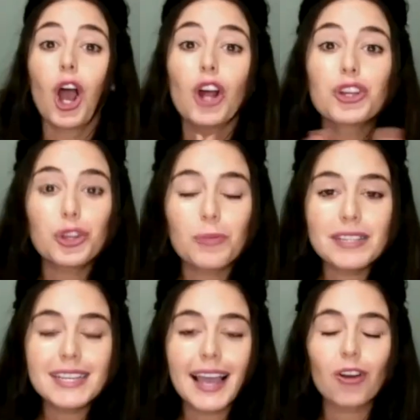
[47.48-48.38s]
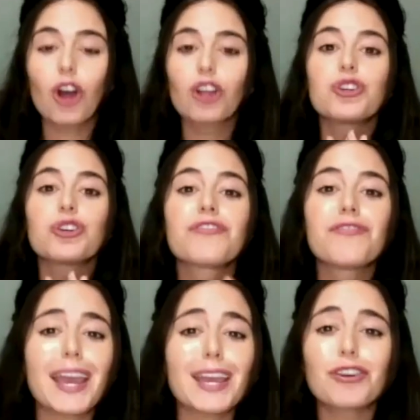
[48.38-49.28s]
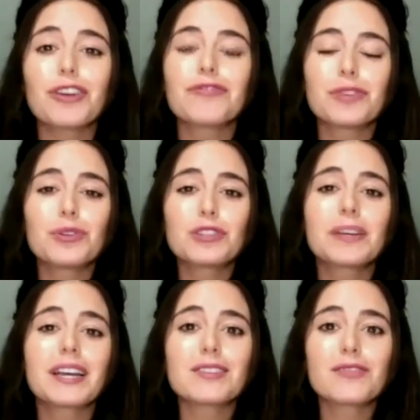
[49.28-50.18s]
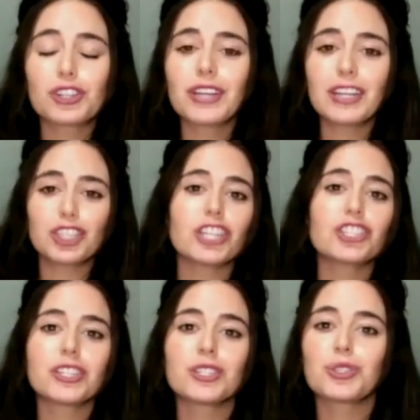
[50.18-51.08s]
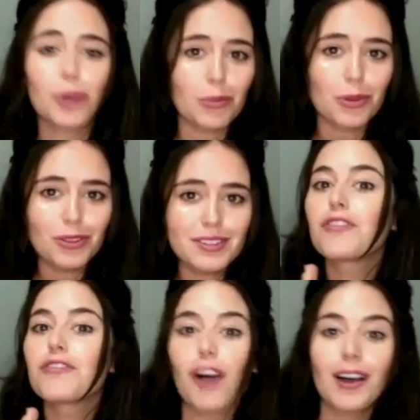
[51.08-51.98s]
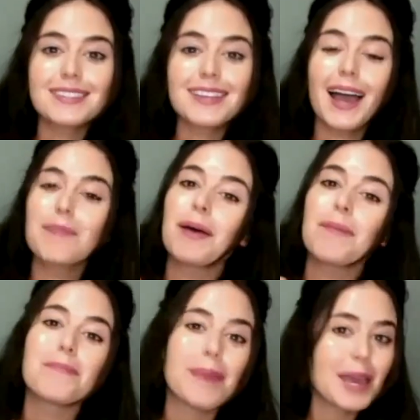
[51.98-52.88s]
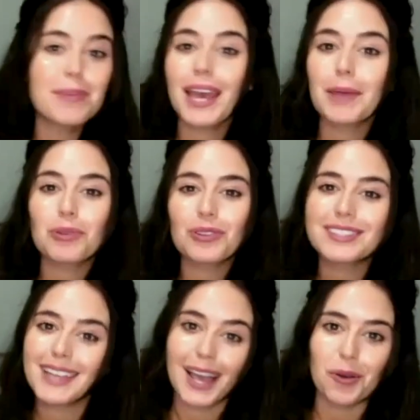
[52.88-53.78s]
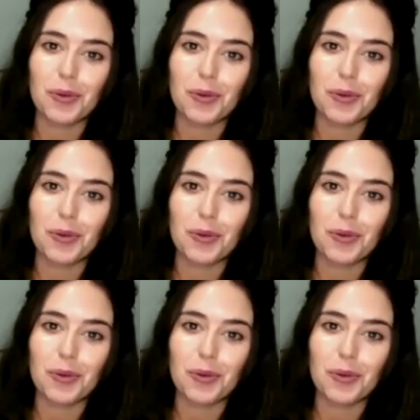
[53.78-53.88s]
Are you missing out on your favorite foods because of your digestion troubles? FODzyme may be able to help.